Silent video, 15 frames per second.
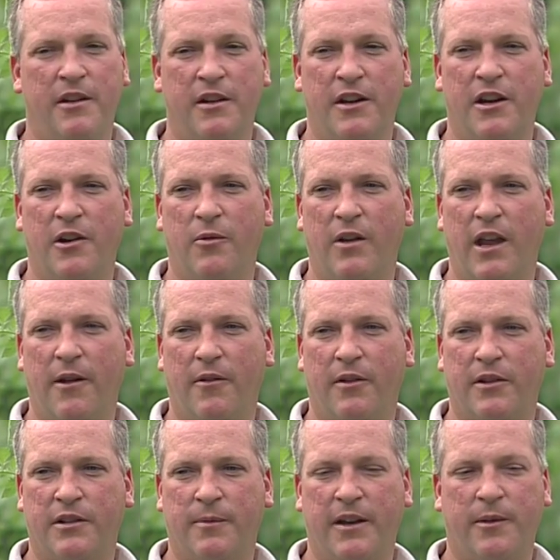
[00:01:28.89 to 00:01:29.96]
In here we have
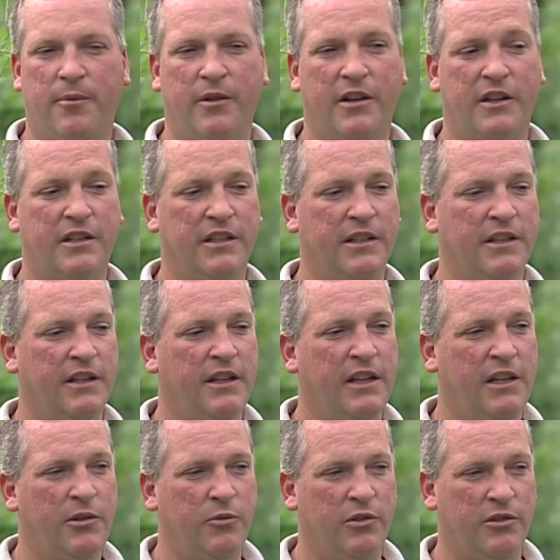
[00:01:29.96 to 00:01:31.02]
our tomato production.
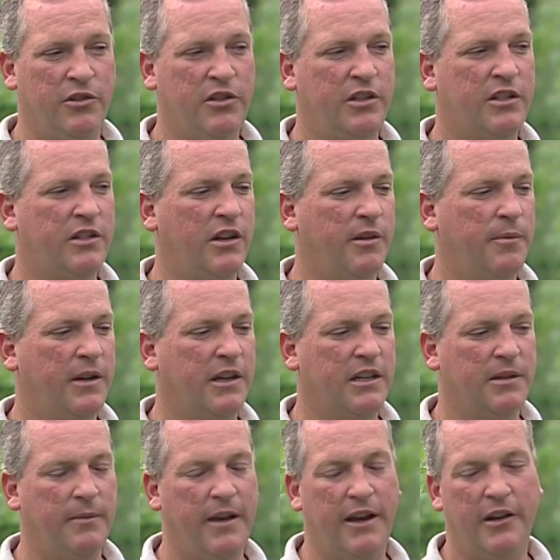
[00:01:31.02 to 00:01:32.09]
We should start picking
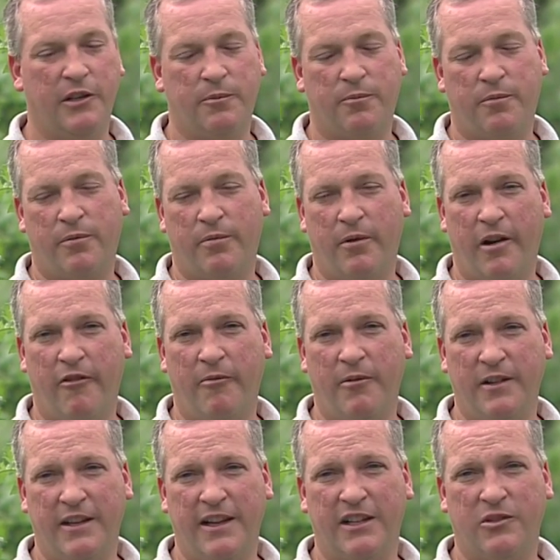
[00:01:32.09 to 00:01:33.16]
tomatoes
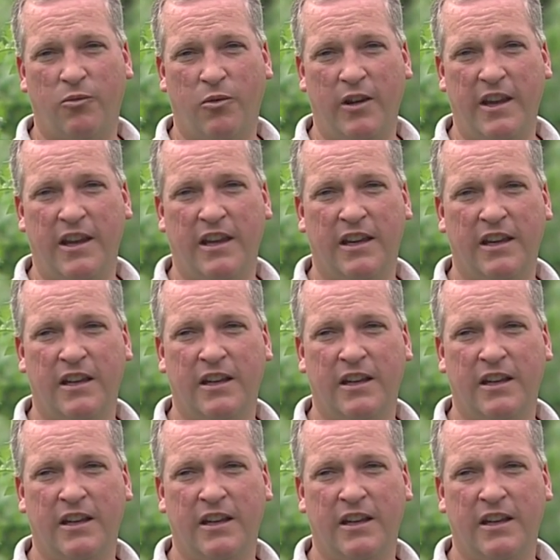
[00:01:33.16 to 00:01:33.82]
probably next week.